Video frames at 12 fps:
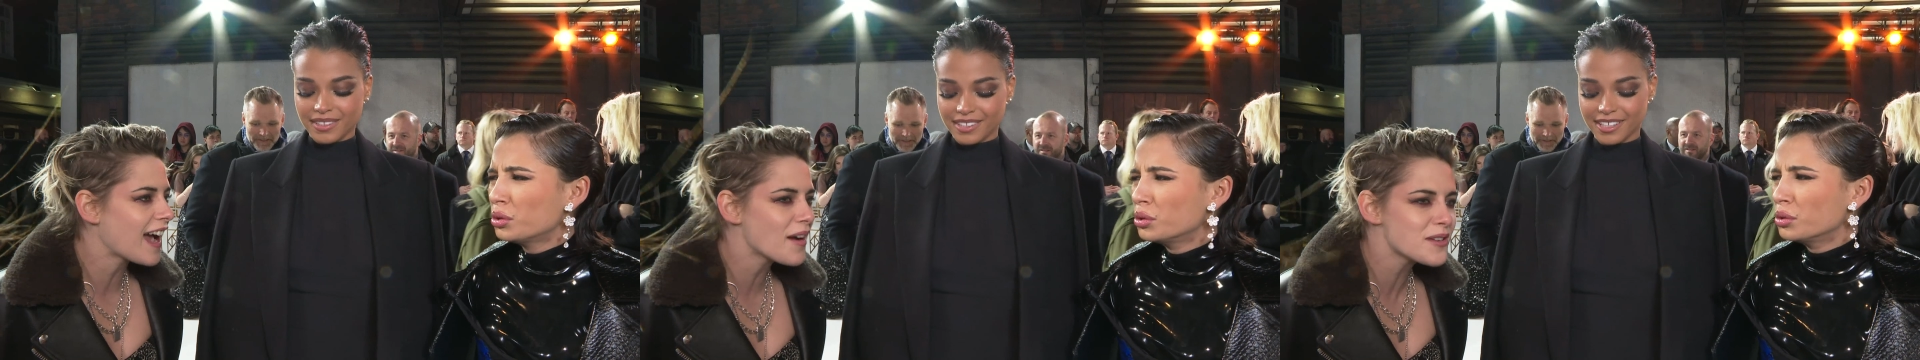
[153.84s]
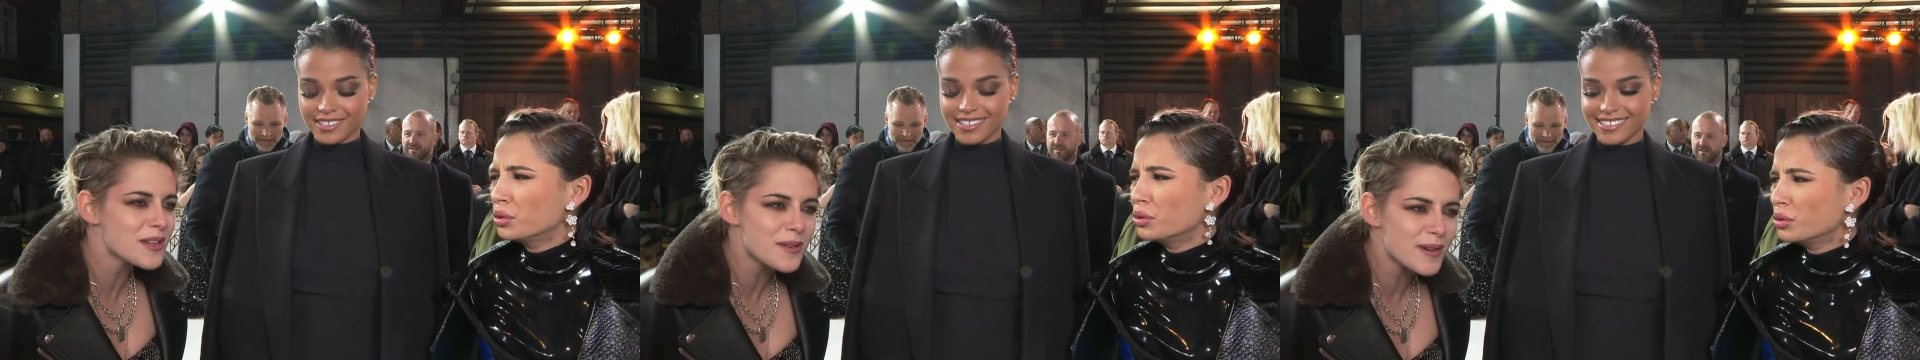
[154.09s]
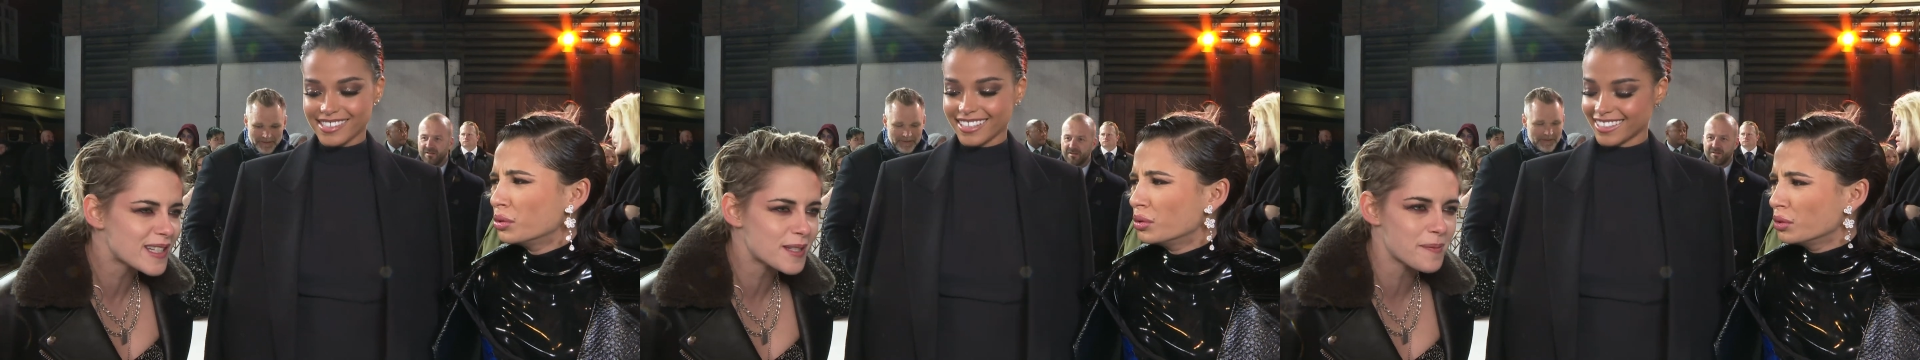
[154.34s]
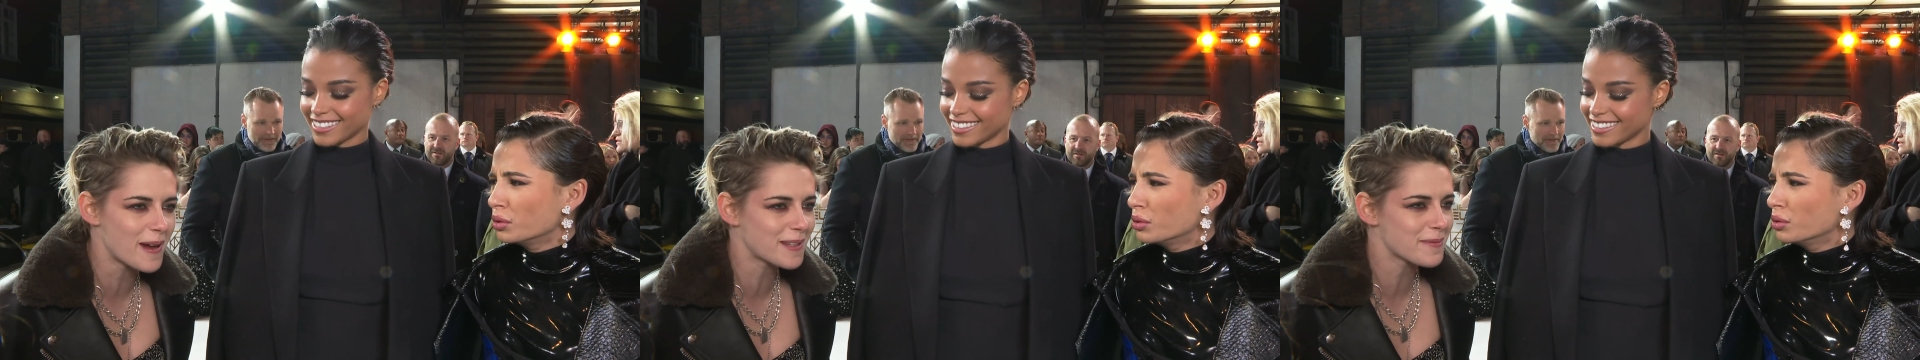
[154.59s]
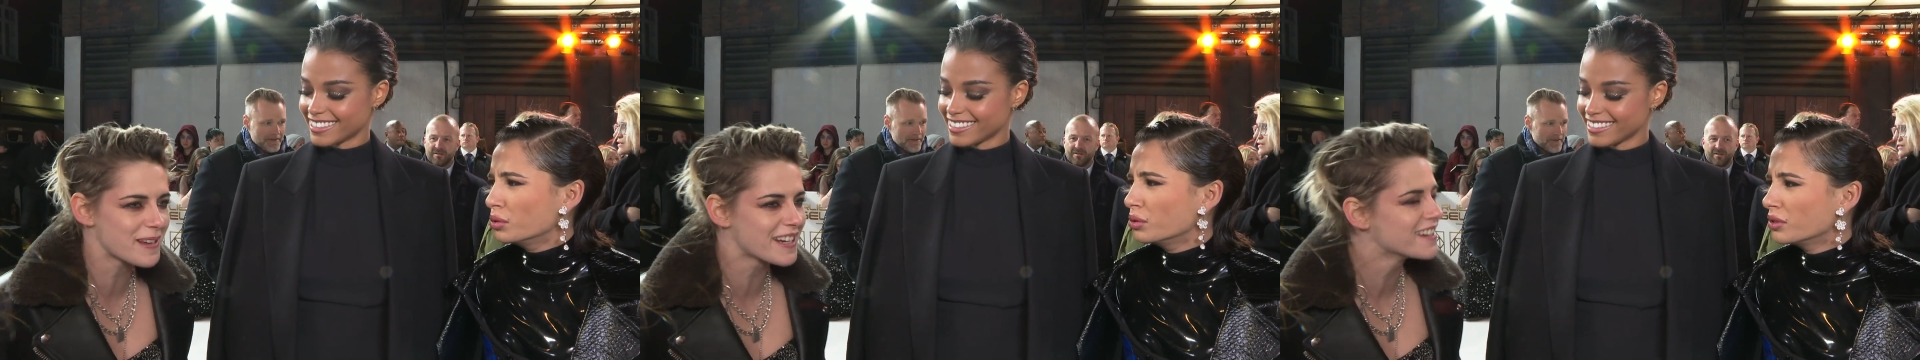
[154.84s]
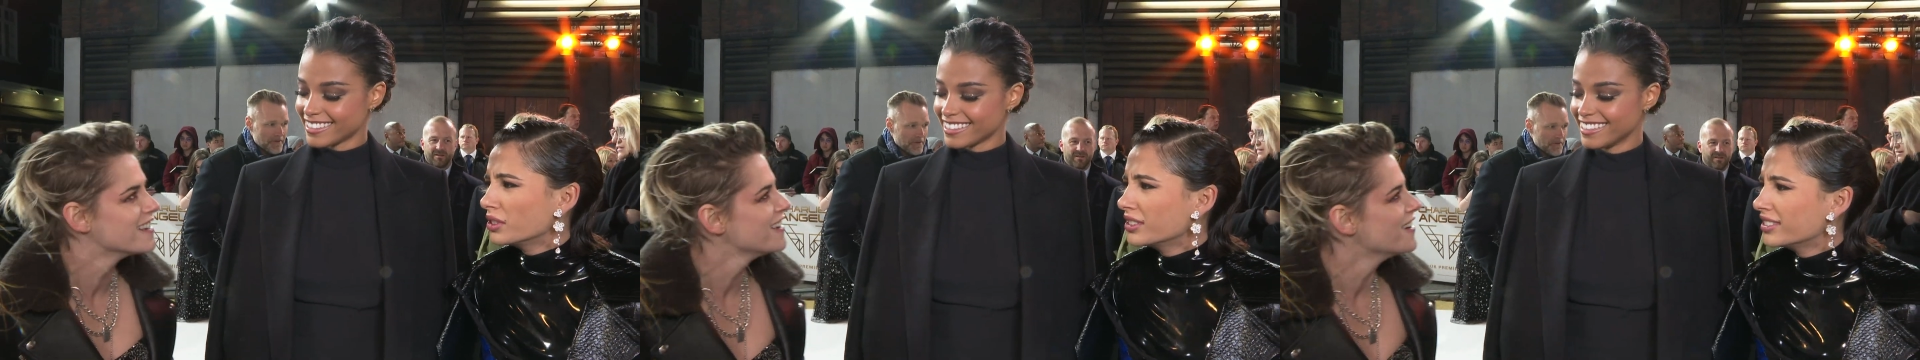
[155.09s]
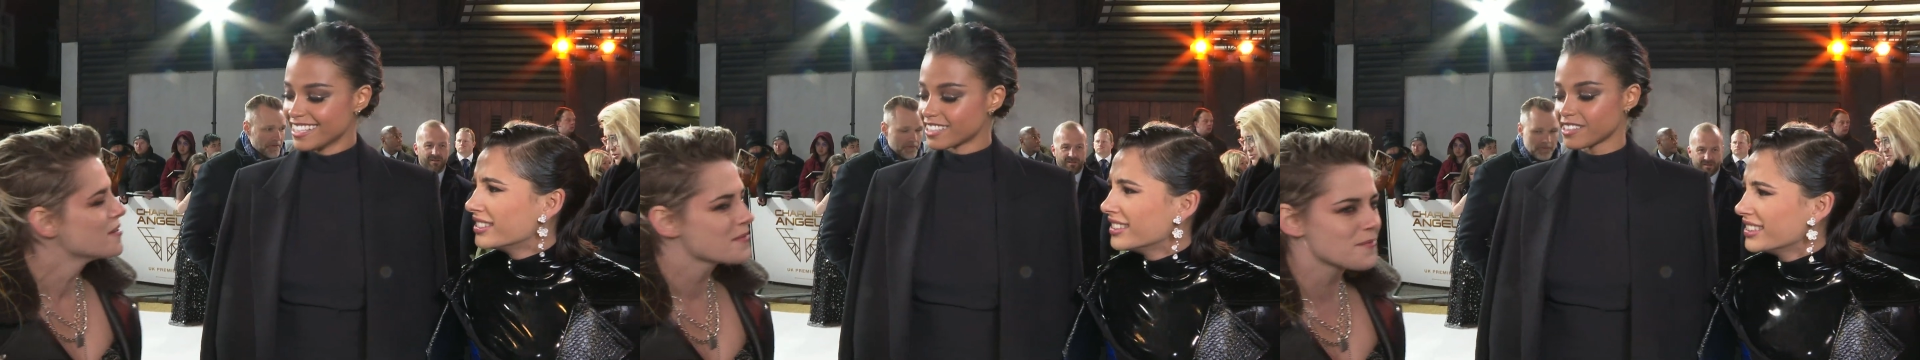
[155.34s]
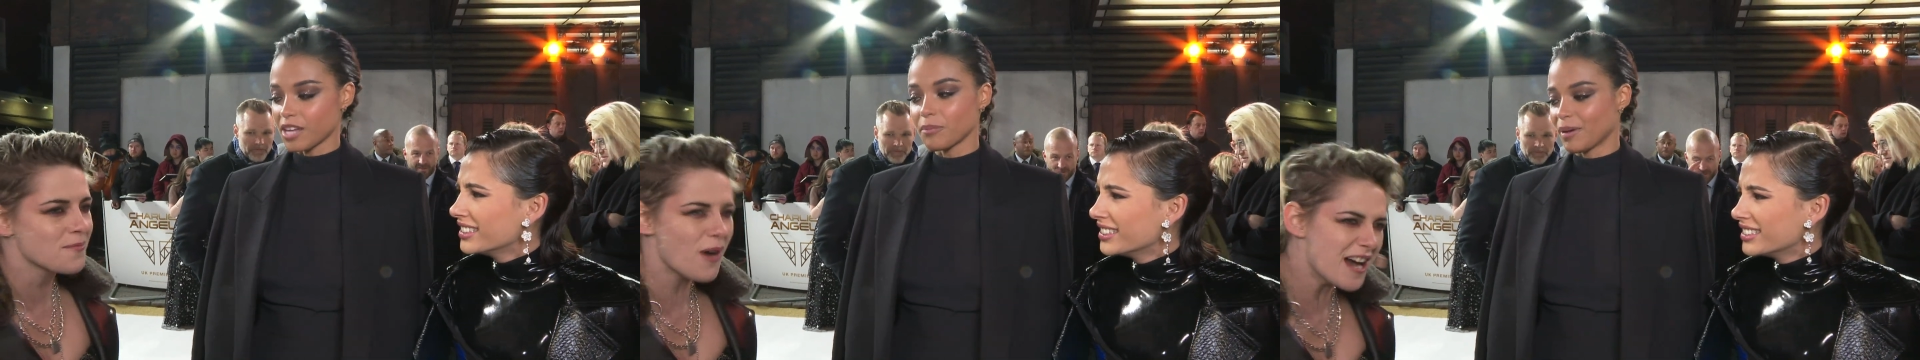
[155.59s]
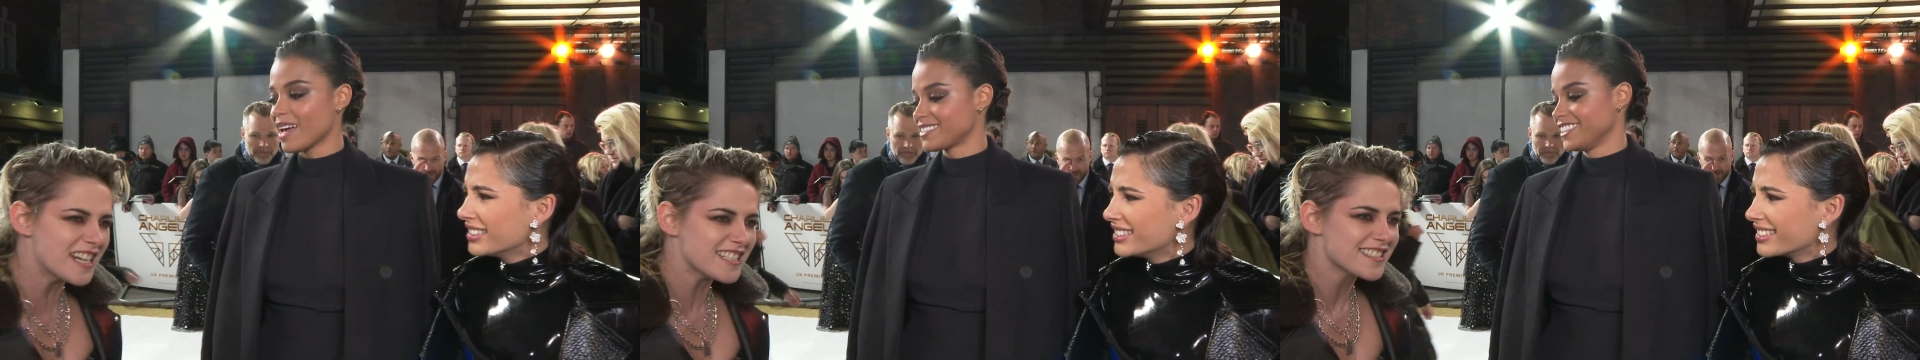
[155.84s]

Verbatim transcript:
Speaker 1: how do you is... expect me to? What?